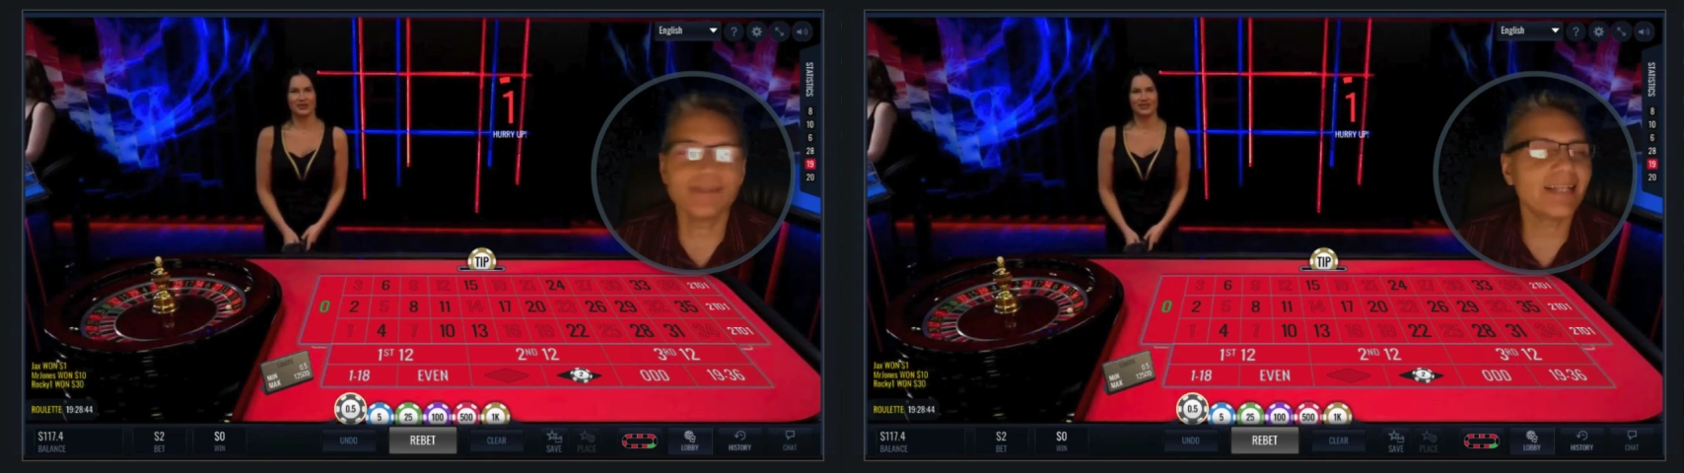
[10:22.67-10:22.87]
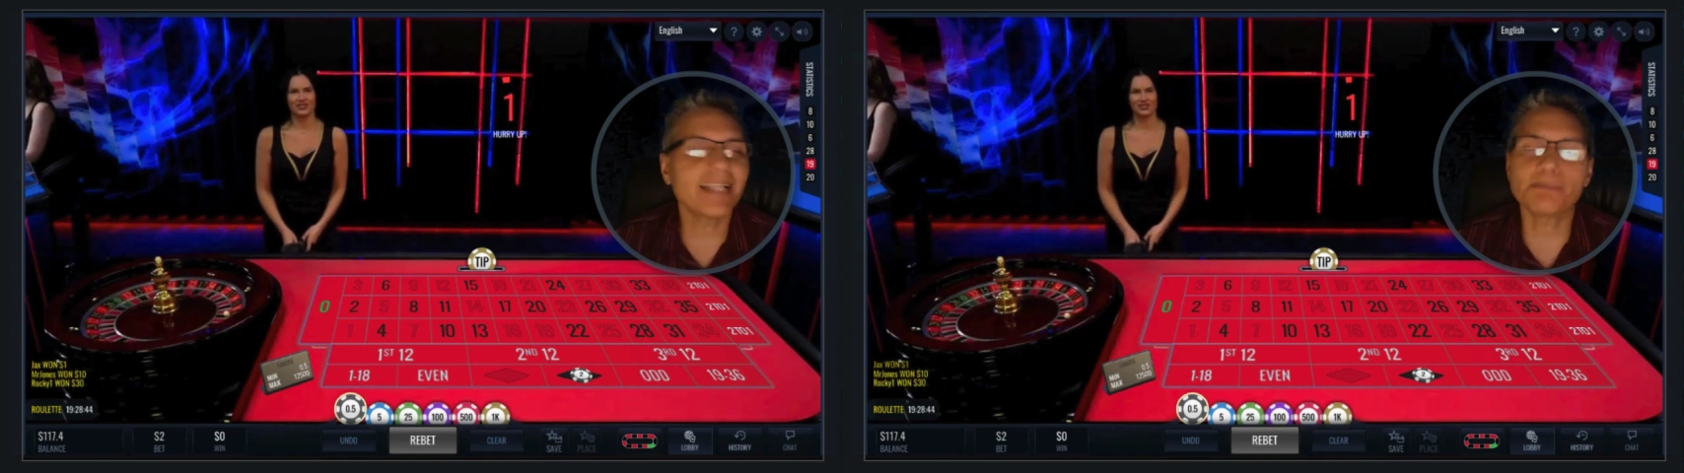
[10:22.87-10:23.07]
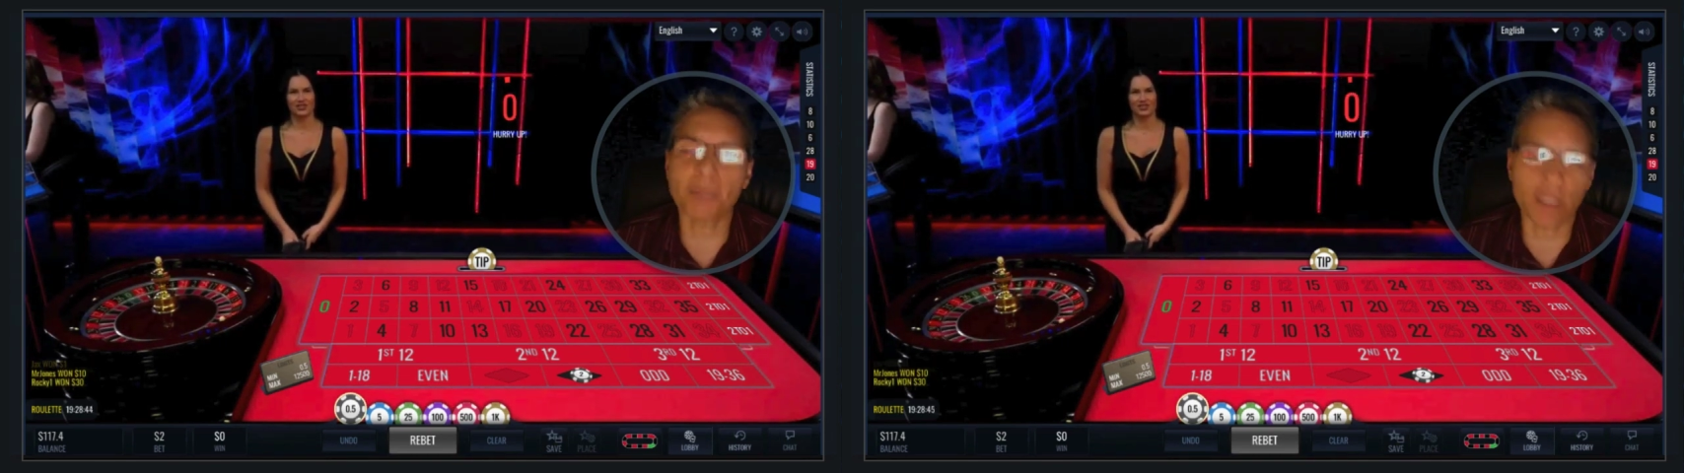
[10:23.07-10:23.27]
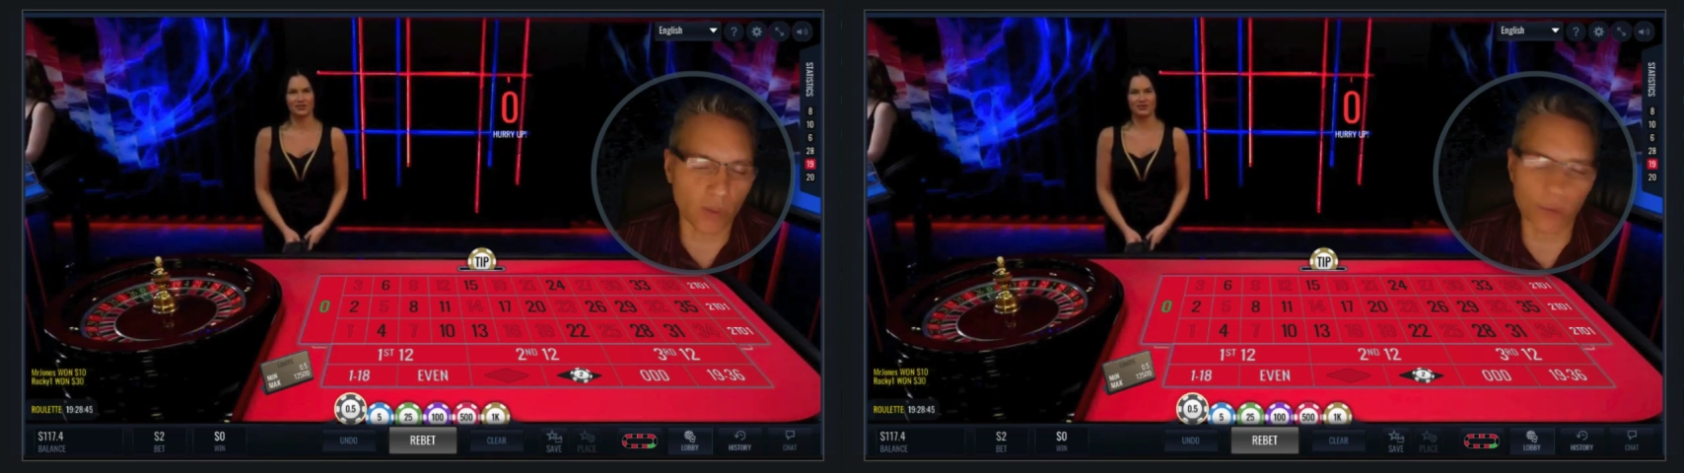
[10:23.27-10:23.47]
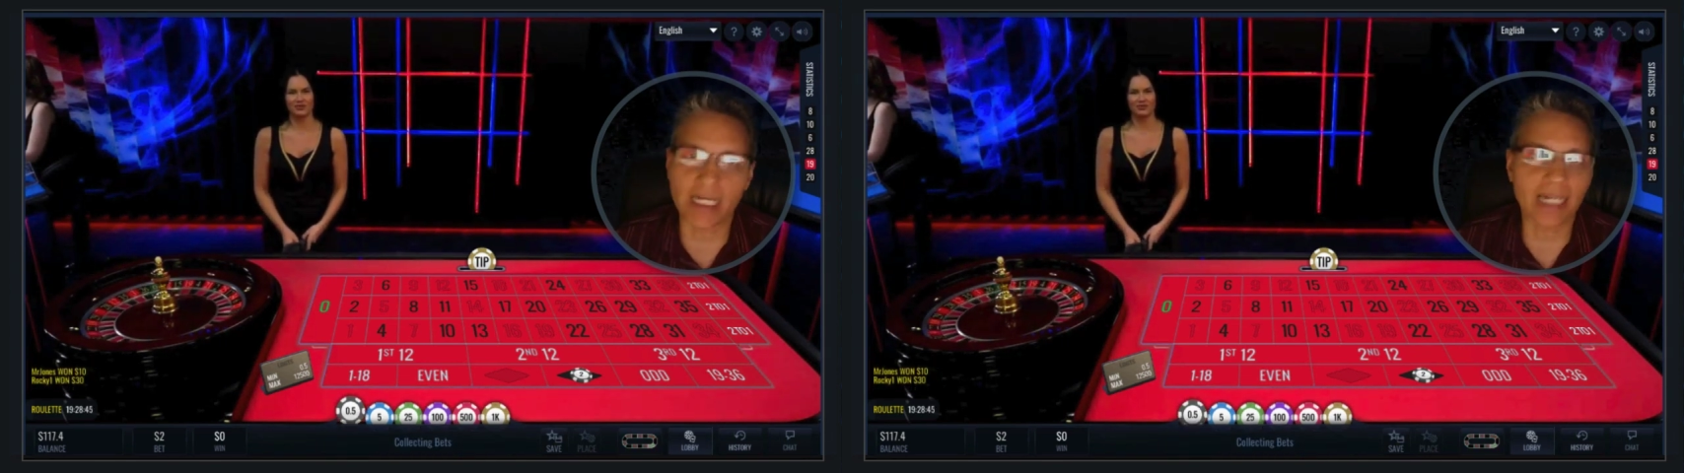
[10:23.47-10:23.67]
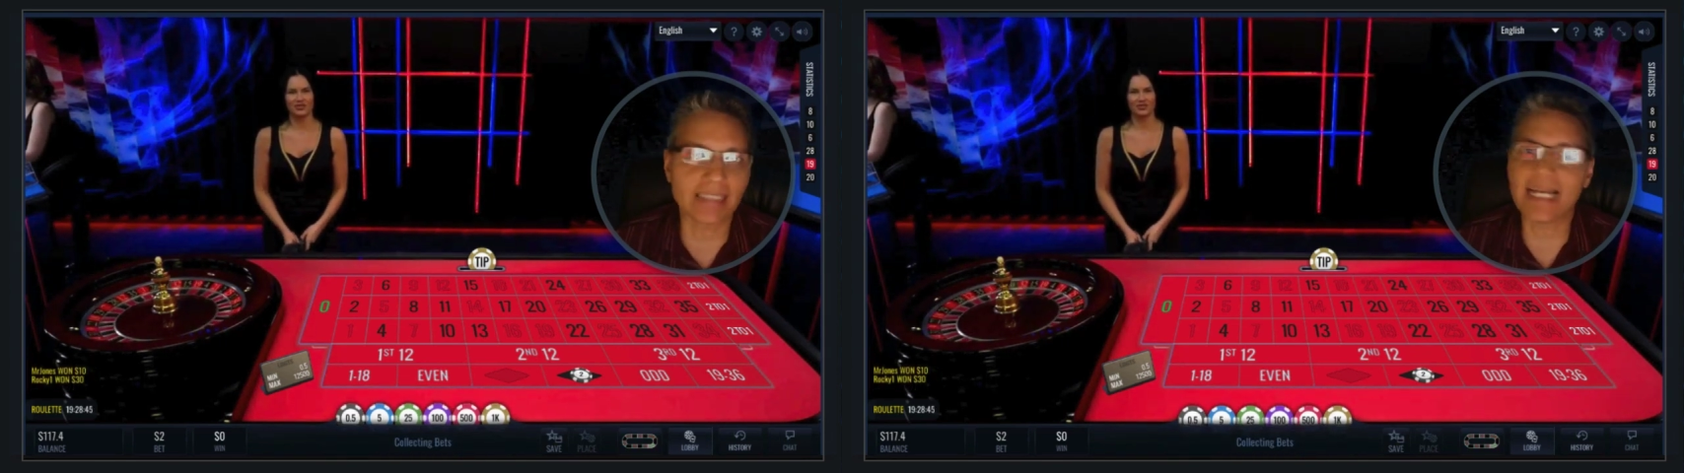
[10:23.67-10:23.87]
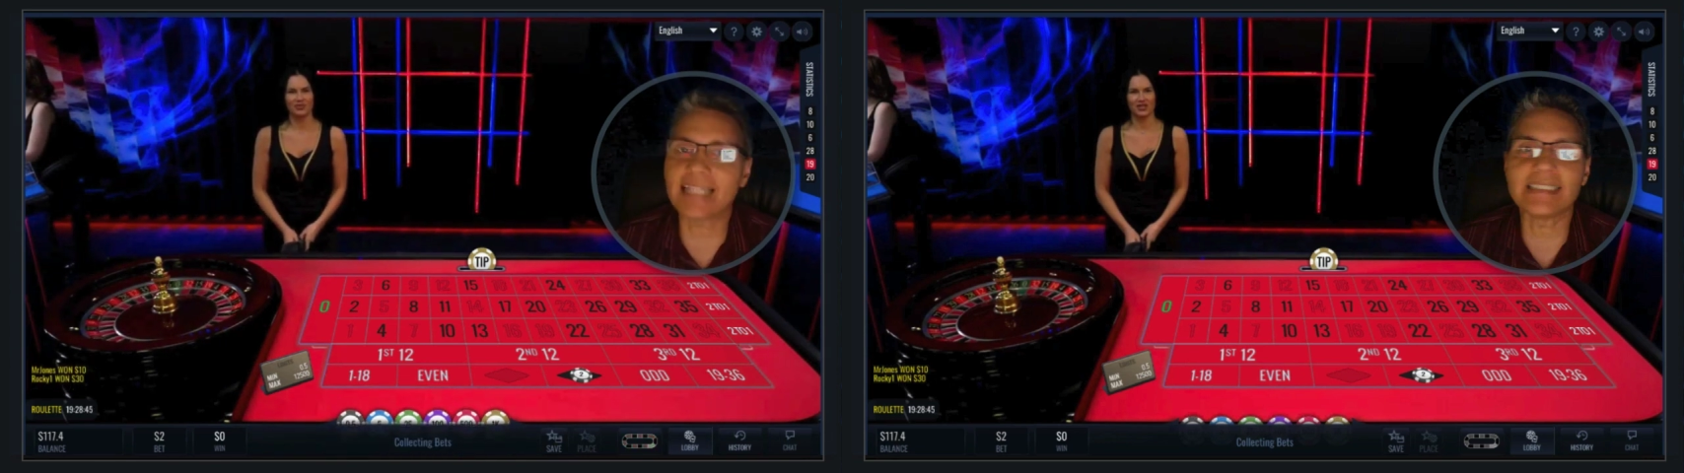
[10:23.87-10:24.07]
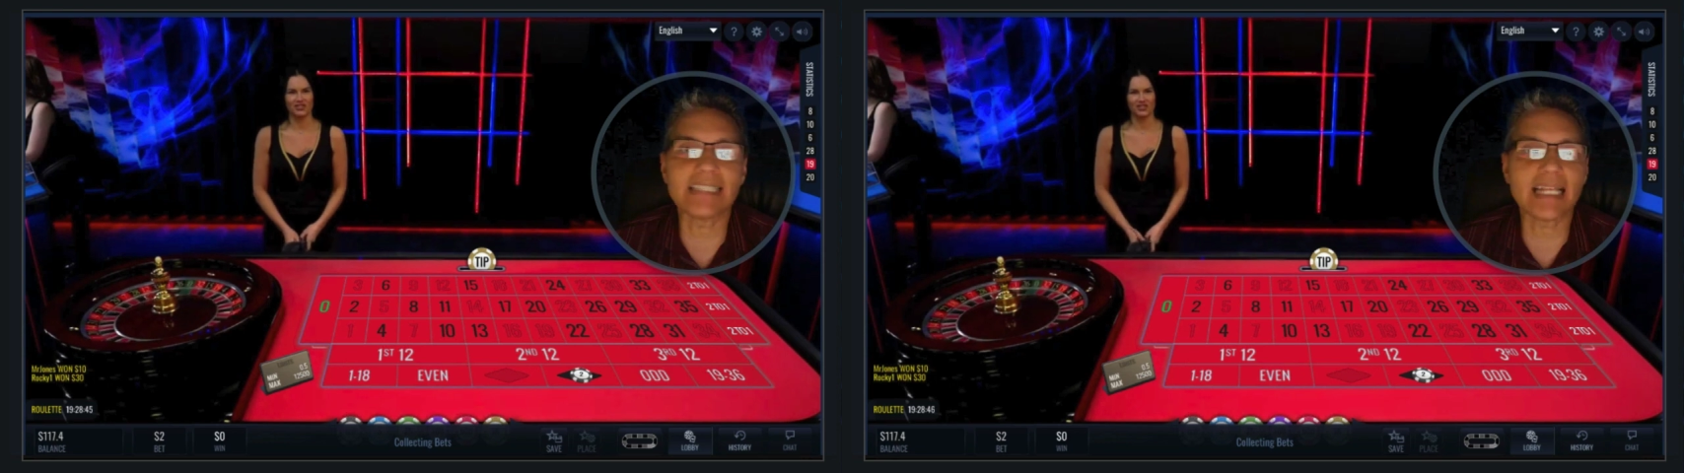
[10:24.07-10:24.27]
That's baloney, guys. That
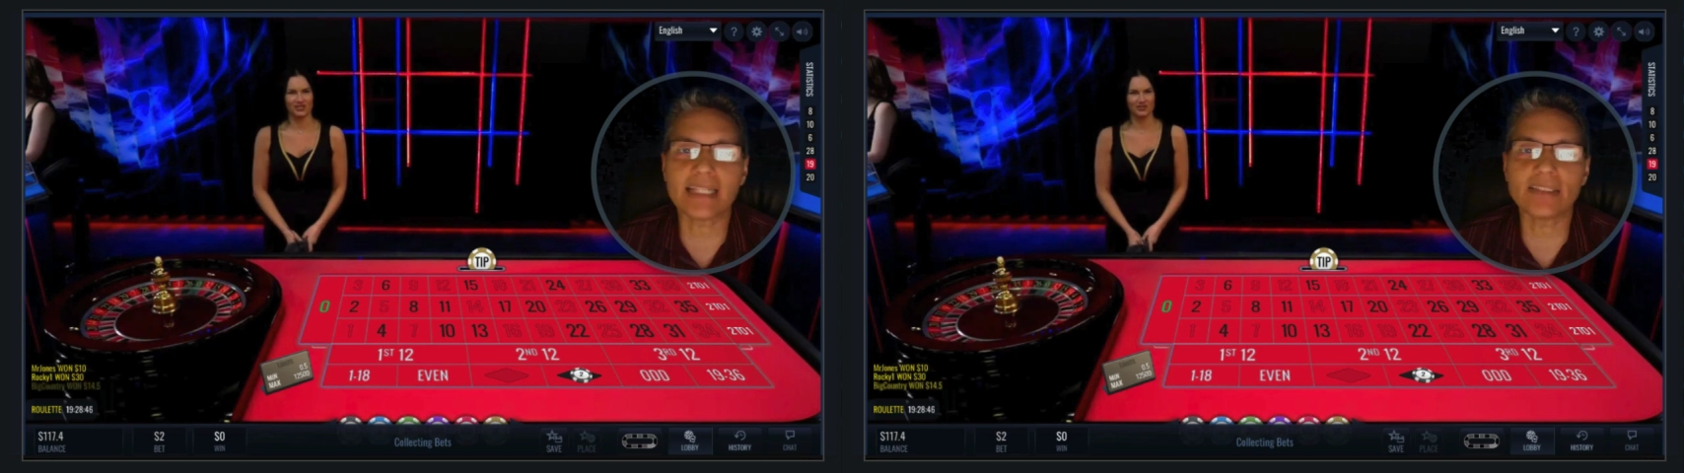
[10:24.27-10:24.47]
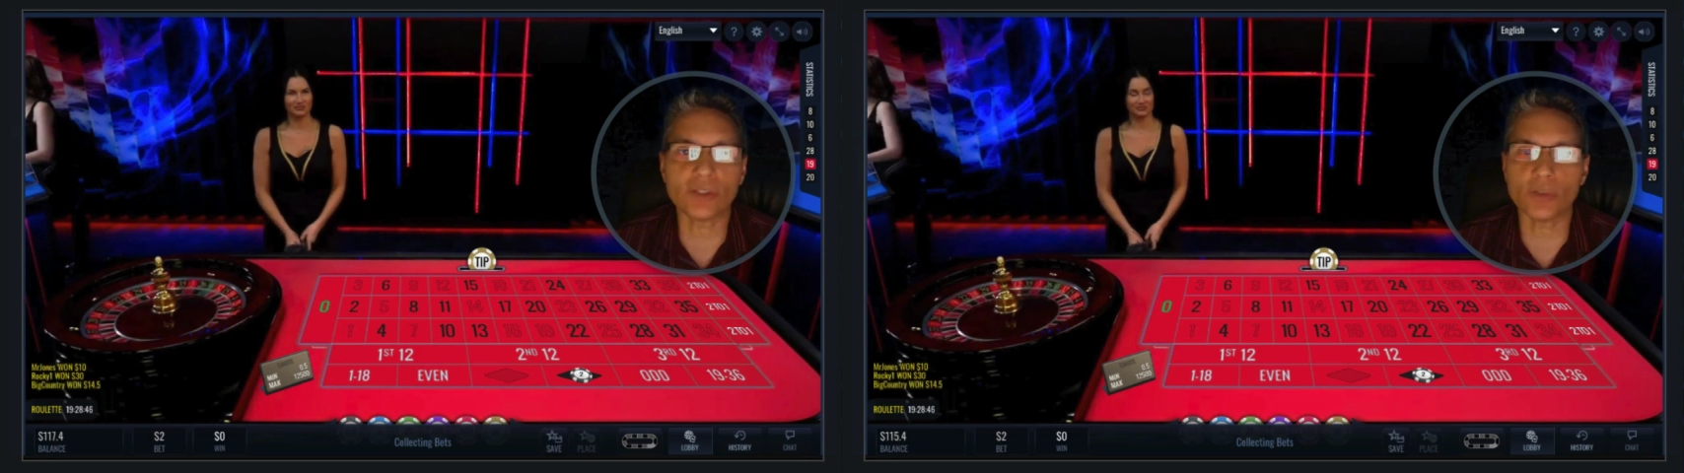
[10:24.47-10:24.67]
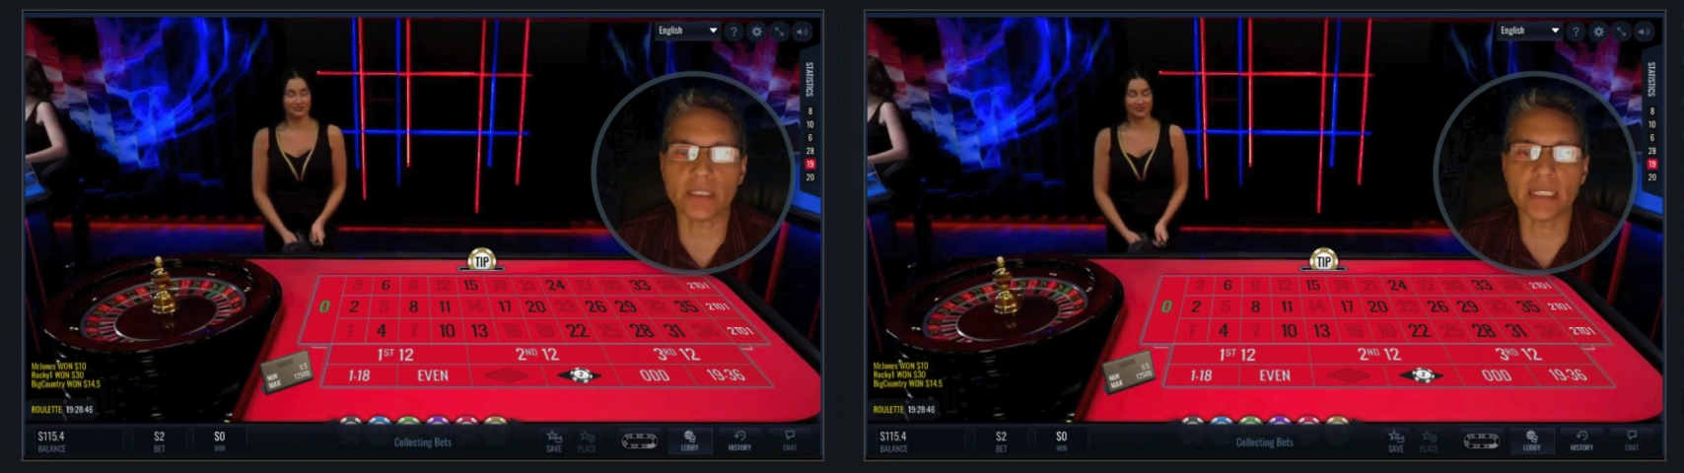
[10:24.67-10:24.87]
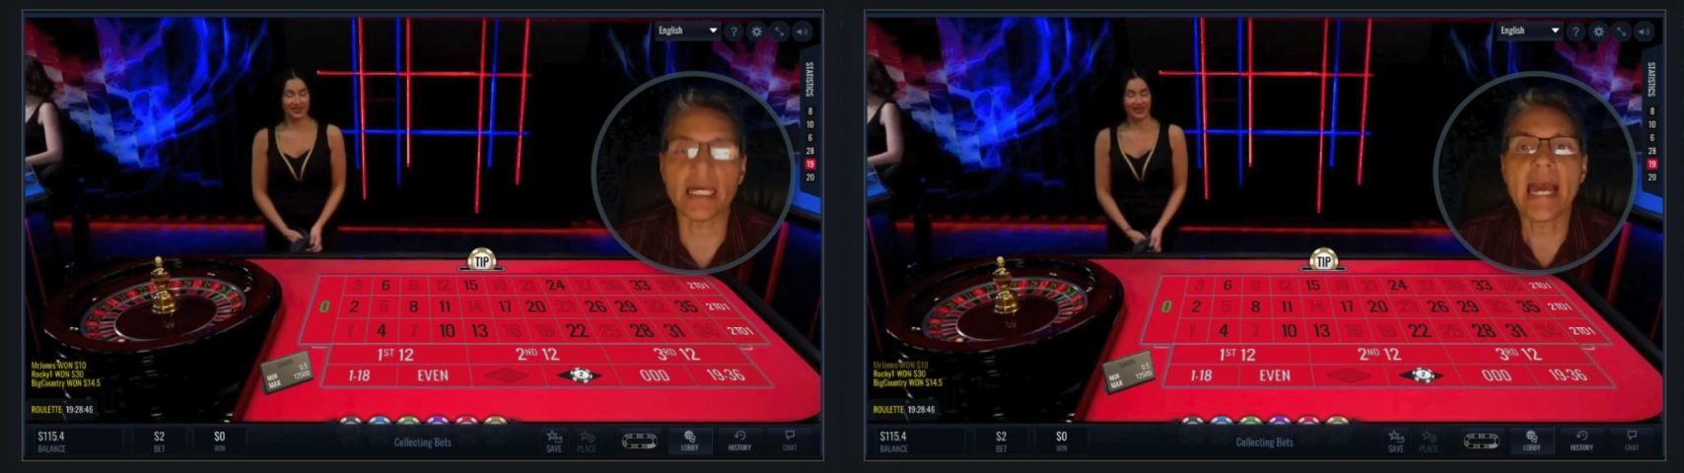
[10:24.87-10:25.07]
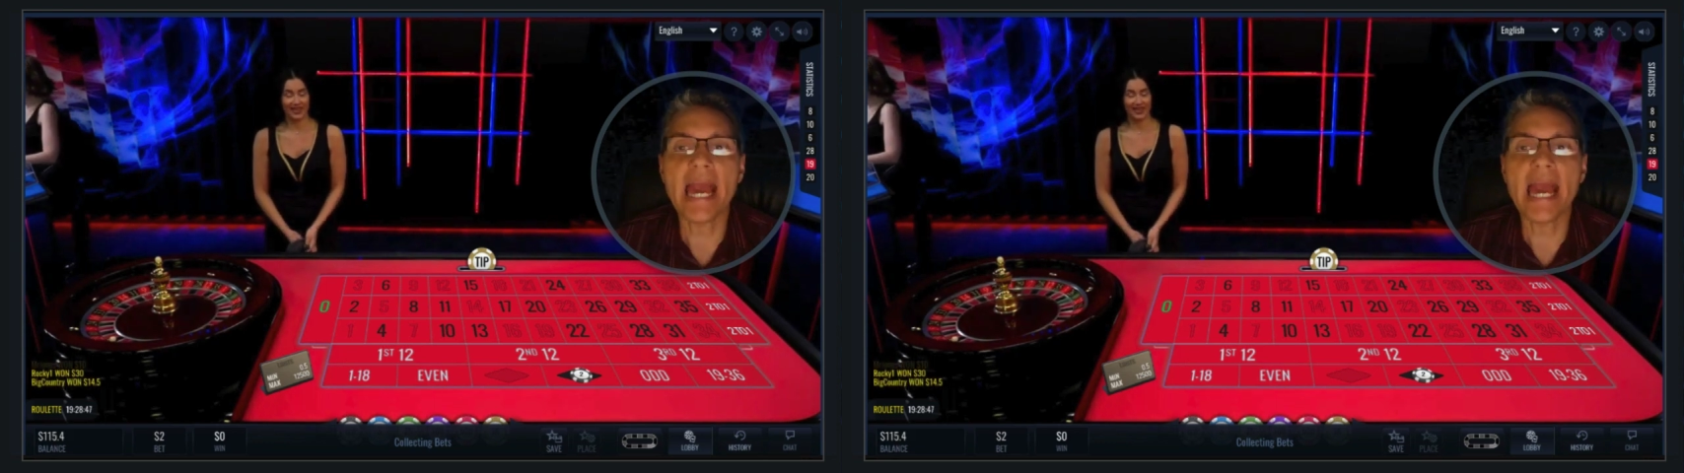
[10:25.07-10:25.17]
has nothing to do with it.